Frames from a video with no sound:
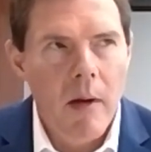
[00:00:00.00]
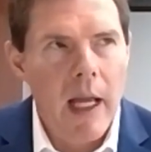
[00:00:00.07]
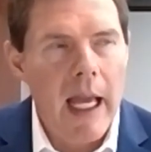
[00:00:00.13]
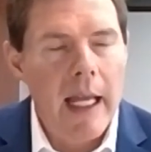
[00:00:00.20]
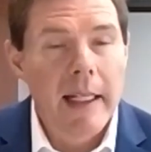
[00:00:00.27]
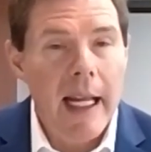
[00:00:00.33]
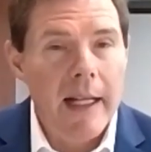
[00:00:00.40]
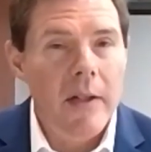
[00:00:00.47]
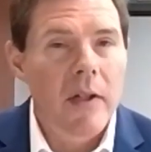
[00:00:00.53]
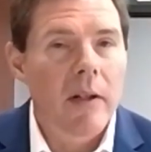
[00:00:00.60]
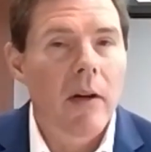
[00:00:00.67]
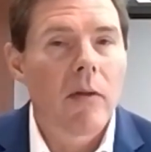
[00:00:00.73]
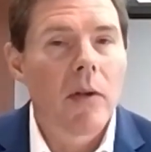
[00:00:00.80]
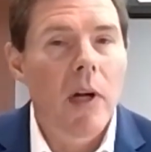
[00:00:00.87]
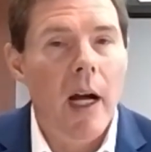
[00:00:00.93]
And net
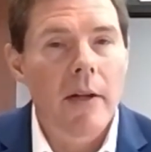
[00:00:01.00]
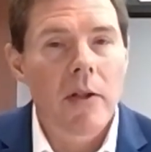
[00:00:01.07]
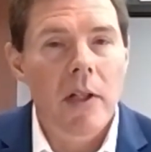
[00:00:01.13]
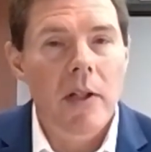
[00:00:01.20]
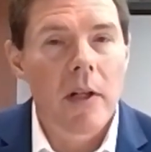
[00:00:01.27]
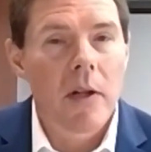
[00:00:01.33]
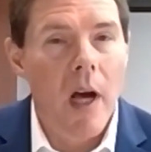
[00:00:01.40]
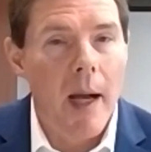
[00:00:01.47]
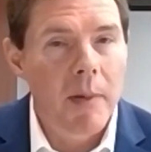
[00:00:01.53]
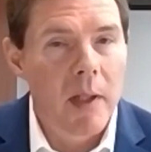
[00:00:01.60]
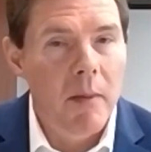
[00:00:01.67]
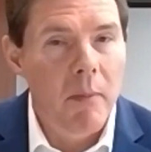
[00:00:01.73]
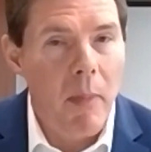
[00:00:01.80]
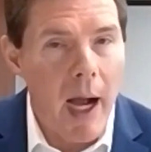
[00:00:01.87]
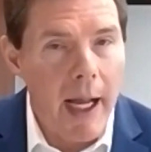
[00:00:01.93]
zero, not just
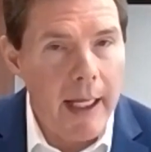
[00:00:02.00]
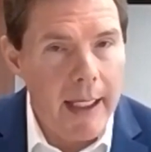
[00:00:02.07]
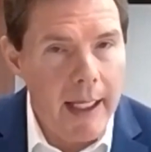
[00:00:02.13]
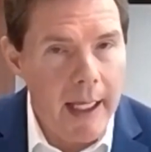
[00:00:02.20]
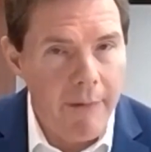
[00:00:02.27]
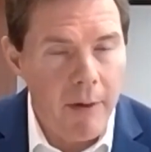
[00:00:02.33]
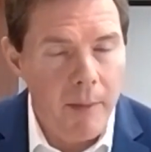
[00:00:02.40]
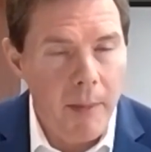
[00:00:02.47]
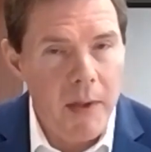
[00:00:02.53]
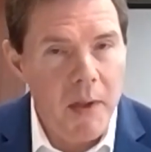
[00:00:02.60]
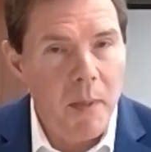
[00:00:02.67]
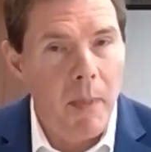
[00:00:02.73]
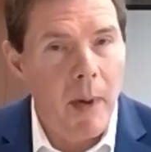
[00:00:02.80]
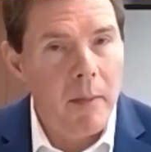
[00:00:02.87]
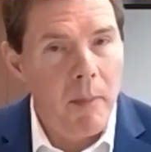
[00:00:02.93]
adopted by
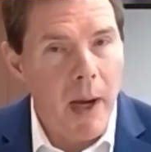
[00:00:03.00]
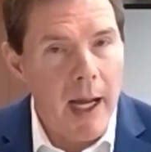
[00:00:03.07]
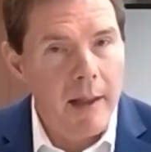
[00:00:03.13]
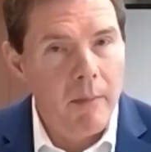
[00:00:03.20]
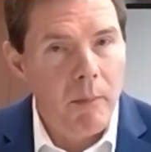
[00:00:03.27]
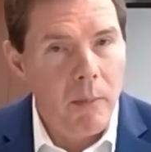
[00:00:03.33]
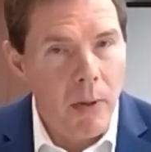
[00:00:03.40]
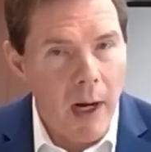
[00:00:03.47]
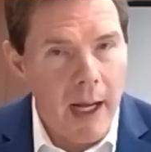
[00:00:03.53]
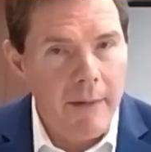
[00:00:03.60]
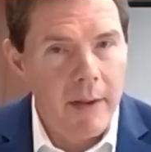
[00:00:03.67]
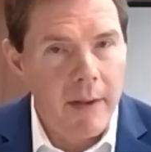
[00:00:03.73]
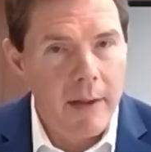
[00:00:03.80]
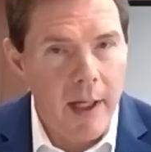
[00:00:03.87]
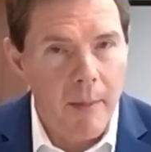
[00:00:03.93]
governments, but by
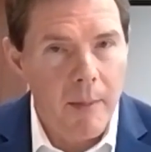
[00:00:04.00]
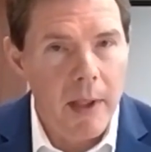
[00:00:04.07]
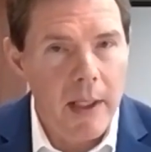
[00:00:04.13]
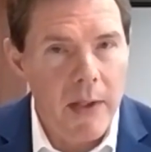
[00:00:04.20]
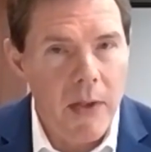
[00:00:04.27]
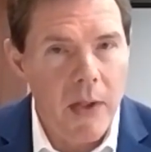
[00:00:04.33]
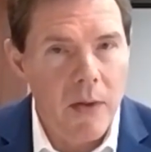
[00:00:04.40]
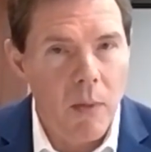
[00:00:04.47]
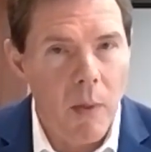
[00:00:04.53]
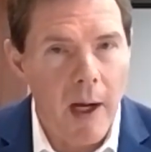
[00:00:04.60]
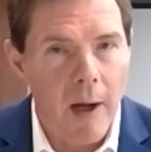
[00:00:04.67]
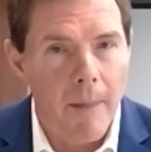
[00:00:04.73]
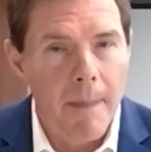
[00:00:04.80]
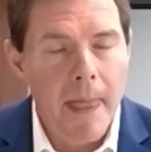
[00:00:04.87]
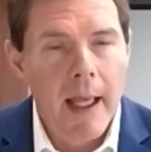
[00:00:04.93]
private companies as
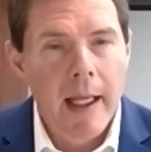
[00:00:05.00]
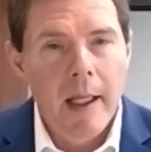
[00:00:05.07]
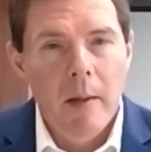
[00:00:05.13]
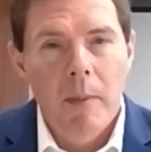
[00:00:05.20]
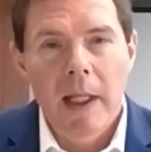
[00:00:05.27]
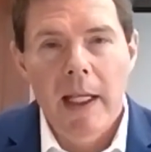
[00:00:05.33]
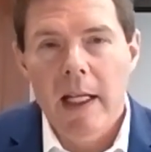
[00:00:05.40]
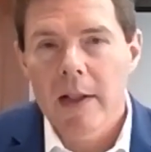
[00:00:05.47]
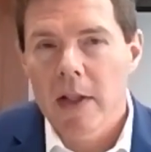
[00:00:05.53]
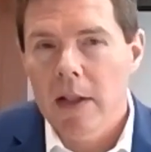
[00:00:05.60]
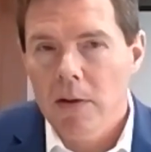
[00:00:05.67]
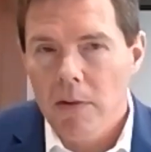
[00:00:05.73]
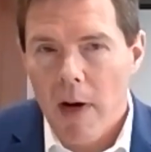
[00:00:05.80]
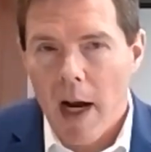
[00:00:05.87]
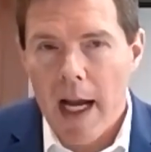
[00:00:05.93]
well, because
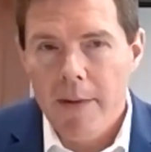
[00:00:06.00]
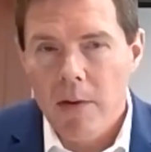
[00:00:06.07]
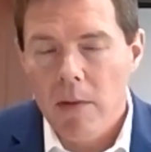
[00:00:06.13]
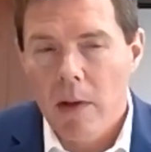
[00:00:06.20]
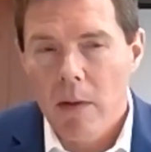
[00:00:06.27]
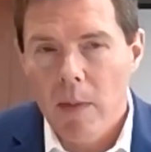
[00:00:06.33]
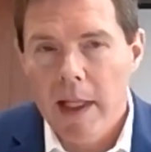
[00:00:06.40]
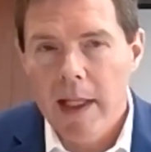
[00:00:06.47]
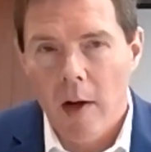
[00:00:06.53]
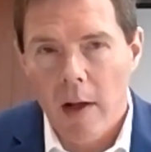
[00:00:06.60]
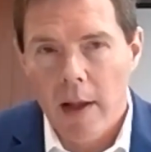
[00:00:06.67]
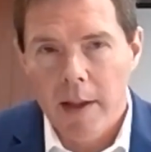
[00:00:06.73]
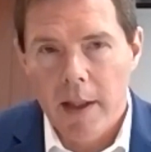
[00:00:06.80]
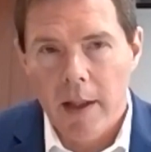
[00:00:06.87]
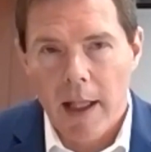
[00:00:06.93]
it drives what we
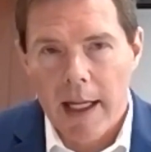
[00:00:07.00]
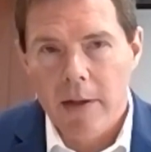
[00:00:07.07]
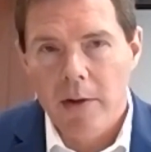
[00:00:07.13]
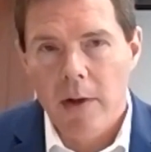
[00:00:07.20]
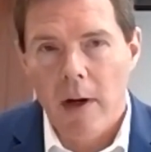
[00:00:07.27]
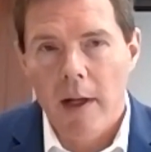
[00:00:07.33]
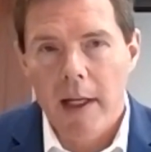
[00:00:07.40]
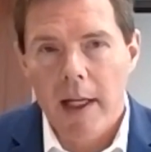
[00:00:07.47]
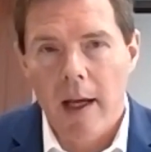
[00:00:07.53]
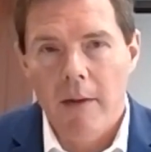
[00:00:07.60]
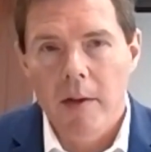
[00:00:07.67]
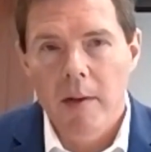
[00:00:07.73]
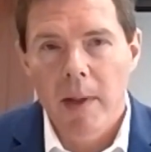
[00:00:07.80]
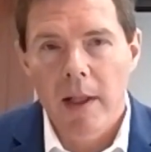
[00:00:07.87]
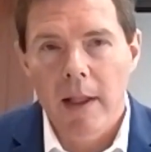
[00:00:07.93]
call an electron
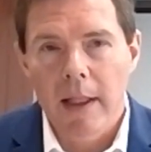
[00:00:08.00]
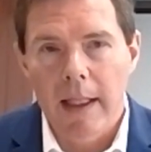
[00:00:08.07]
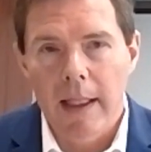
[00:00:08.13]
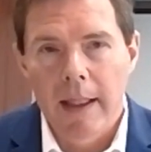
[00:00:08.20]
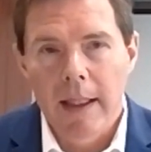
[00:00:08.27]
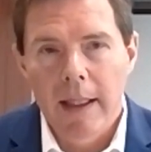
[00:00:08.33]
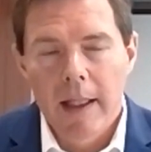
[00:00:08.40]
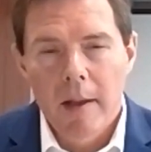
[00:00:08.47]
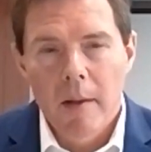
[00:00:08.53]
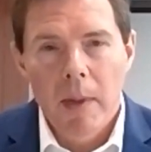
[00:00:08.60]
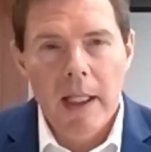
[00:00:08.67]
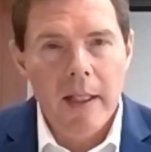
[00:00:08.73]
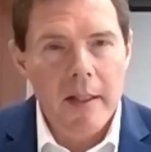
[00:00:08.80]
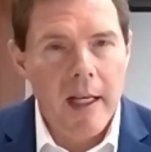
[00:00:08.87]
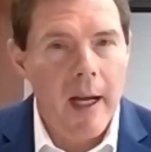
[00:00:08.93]
accountability.
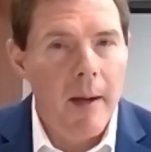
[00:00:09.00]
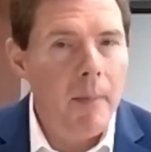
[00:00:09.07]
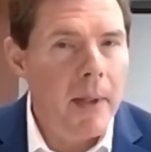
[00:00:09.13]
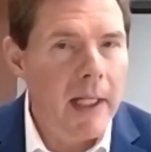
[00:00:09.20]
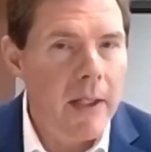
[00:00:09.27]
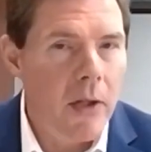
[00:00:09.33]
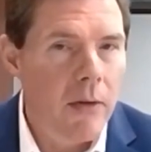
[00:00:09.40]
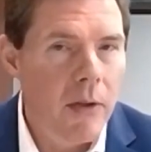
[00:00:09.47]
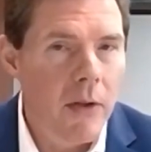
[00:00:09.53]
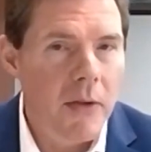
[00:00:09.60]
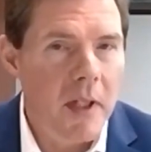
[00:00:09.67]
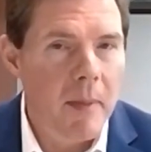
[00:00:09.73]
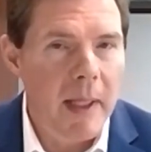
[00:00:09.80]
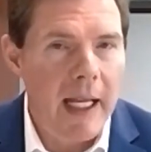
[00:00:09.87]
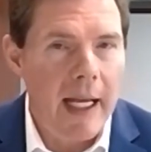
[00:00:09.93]
Because companies who
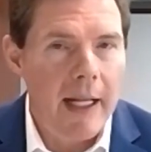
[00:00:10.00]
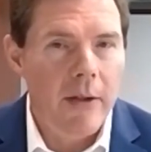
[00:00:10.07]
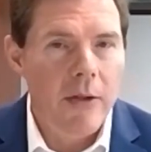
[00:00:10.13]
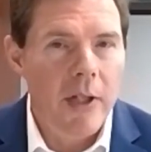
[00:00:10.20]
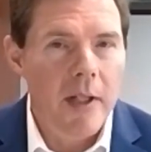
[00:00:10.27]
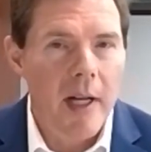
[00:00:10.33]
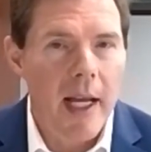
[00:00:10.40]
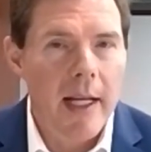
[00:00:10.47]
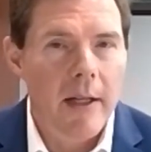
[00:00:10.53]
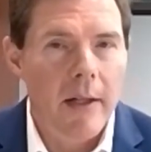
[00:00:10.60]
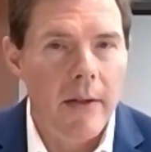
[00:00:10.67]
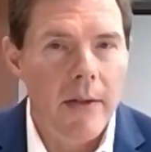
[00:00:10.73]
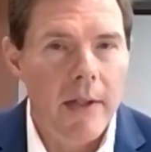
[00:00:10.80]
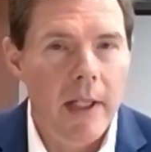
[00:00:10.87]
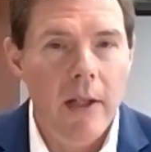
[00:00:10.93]
used to be energy
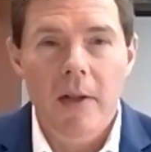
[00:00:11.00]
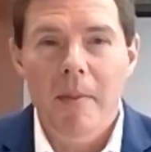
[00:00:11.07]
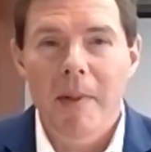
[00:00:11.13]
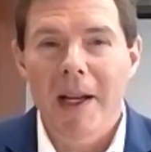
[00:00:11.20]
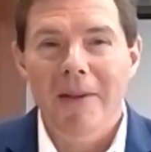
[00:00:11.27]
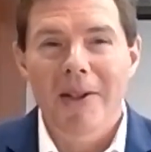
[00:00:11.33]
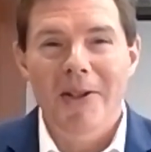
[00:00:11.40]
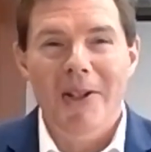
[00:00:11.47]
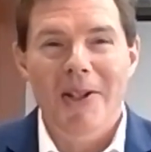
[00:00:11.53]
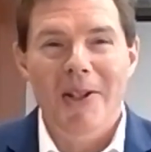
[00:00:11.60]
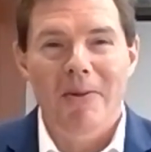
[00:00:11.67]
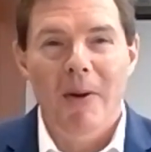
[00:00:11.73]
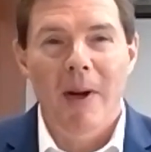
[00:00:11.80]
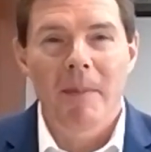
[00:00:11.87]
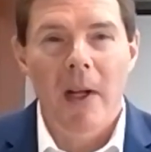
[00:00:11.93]
takers, they used to be able to just
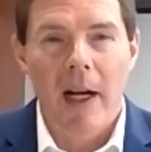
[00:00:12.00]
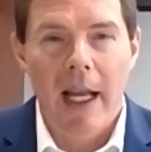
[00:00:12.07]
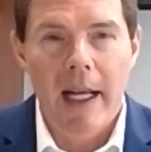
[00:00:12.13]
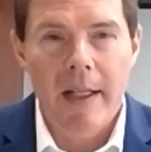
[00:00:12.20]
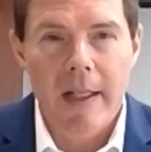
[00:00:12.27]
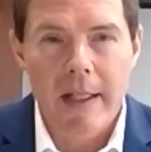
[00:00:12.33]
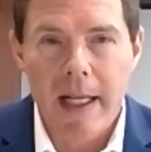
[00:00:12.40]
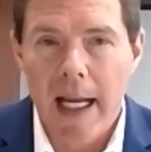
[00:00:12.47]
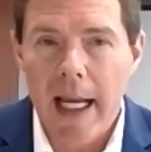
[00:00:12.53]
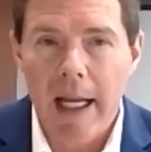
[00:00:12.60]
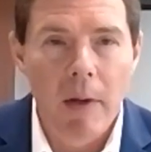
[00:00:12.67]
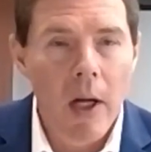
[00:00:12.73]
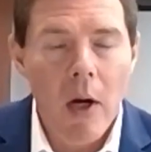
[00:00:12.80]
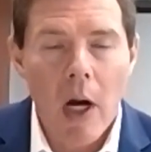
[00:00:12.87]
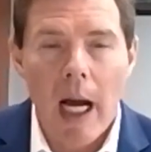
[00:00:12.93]
throw up their hands and say,
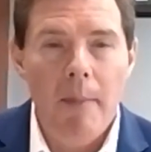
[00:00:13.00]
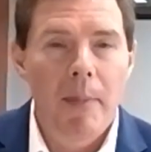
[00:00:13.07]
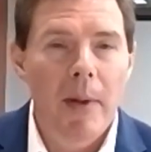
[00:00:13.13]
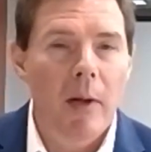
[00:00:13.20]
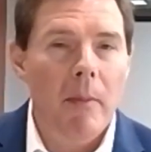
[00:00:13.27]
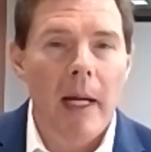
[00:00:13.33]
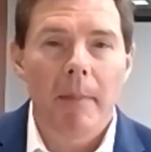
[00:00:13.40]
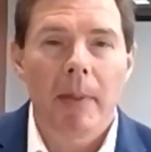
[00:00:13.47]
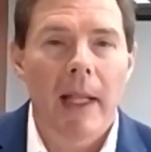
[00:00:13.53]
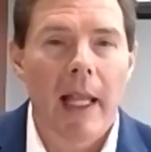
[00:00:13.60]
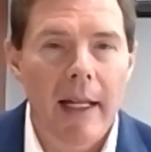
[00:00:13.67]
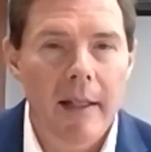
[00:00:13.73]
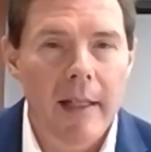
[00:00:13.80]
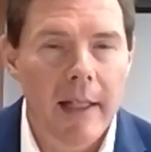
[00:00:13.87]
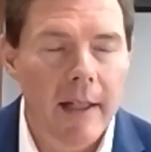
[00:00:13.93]
hey, I built my
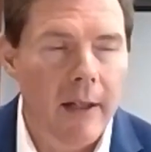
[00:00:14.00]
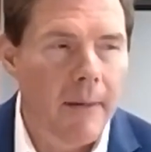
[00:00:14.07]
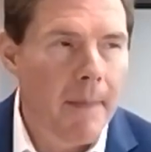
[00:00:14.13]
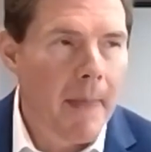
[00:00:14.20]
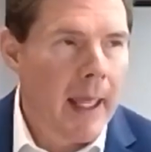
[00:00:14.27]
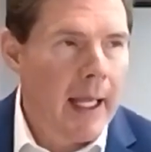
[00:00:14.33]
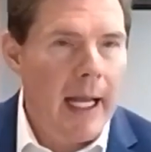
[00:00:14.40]
plant here